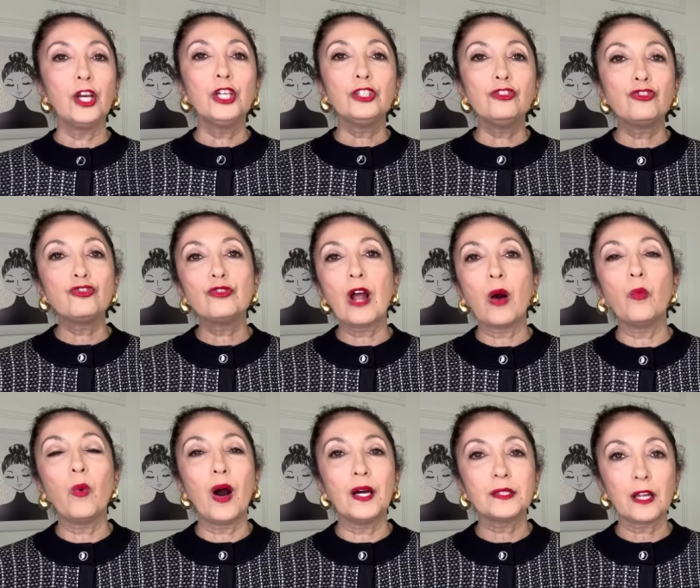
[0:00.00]
You do not
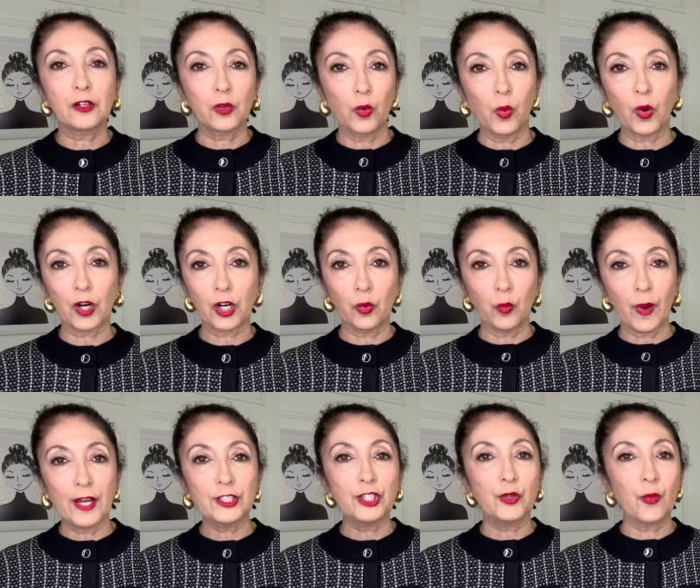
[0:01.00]
want a cork
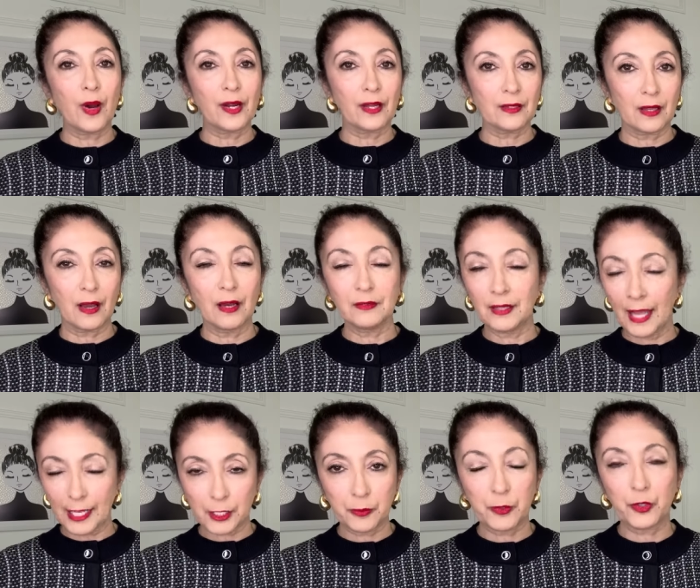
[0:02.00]
wedge. You want a, an
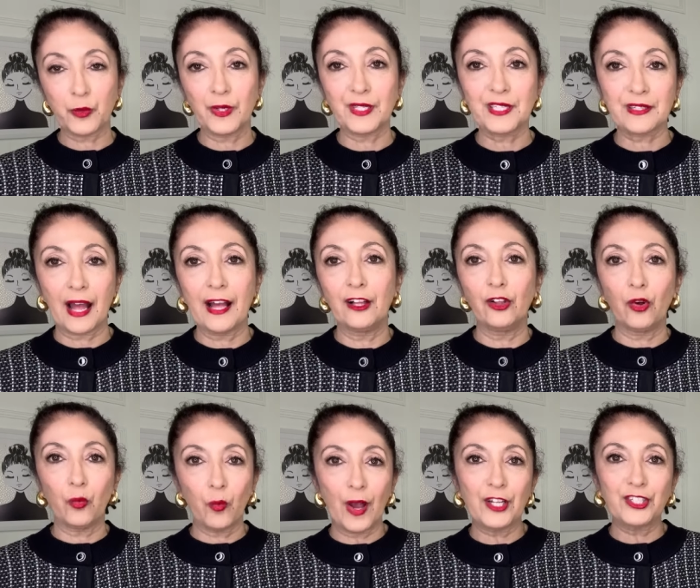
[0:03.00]
espadrille style
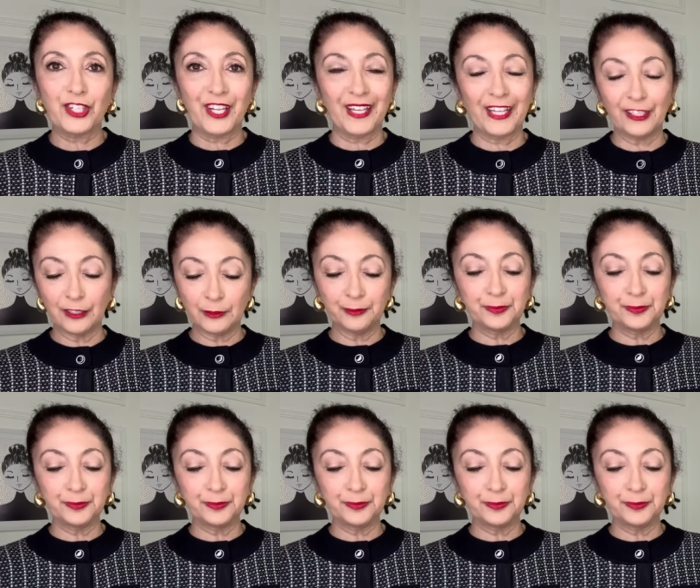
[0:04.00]
wedge heel.